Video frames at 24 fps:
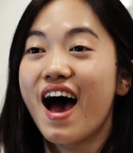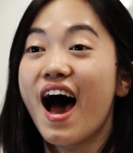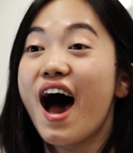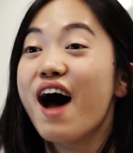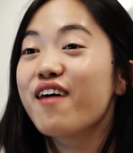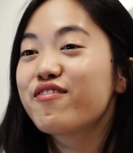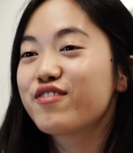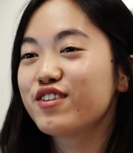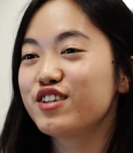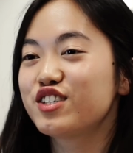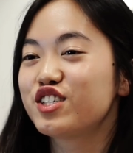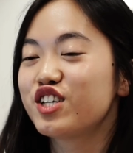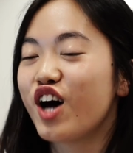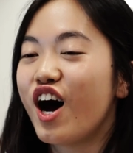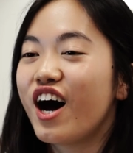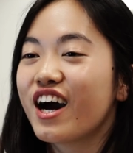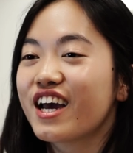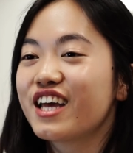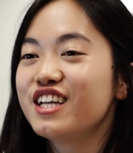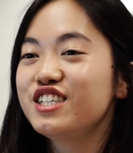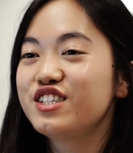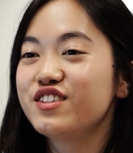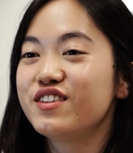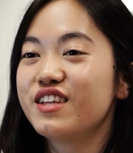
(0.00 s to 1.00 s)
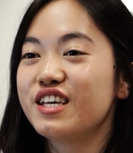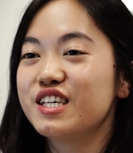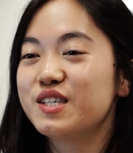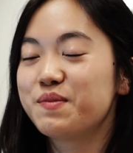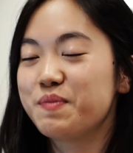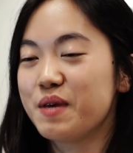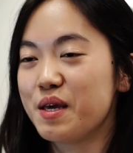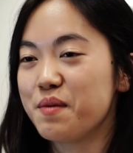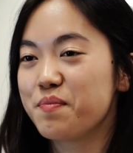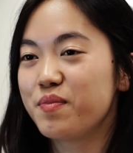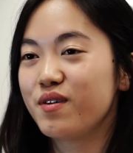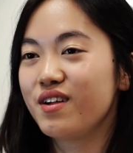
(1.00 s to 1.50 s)
After talking to these
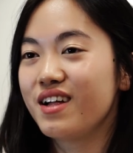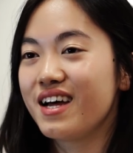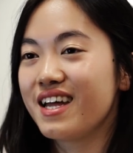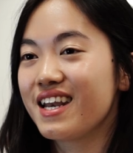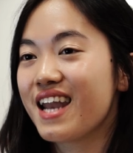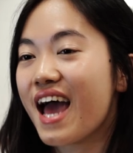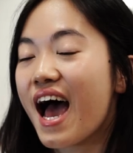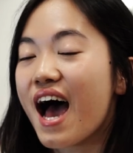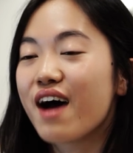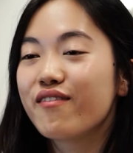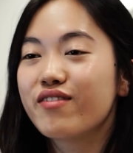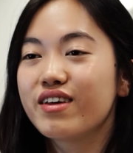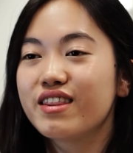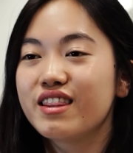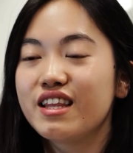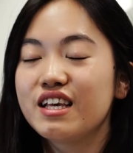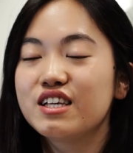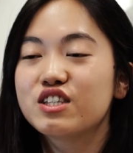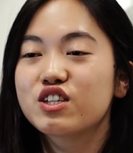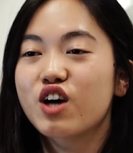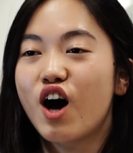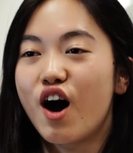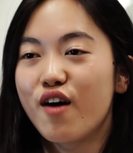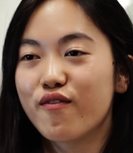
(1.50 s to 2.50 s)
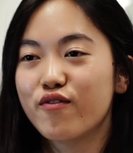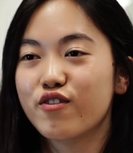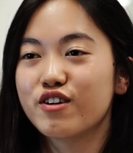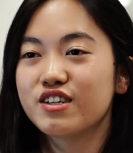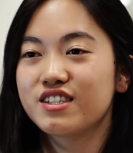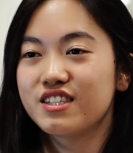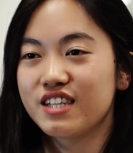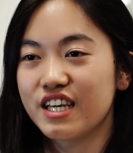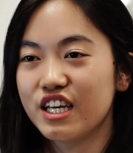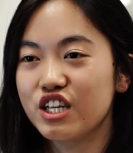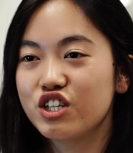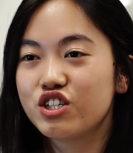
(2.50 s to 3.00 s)
people and having these
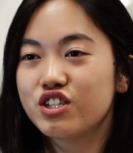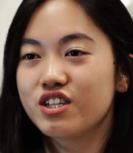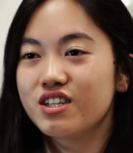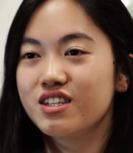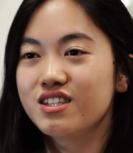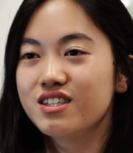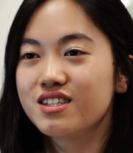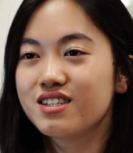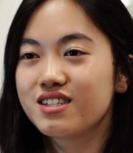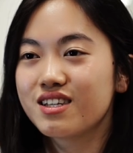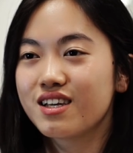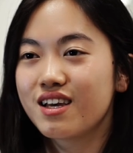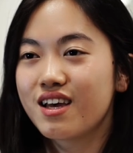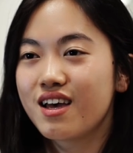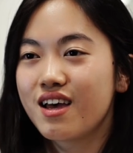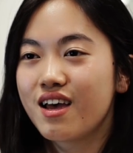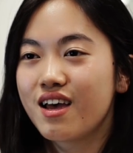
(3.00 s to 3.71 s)
conversations,